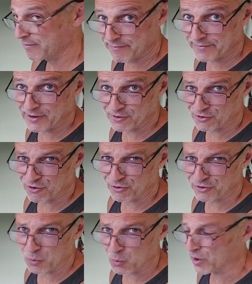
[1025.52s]
fingers
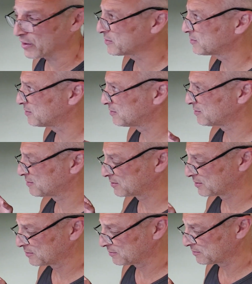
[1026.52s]
crossed it works.
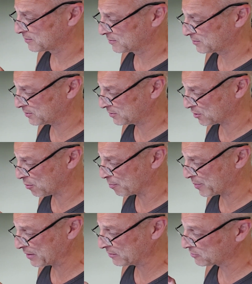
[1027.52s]
SID's gone
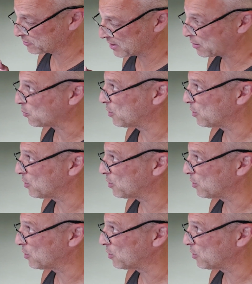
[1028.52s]
ping, so that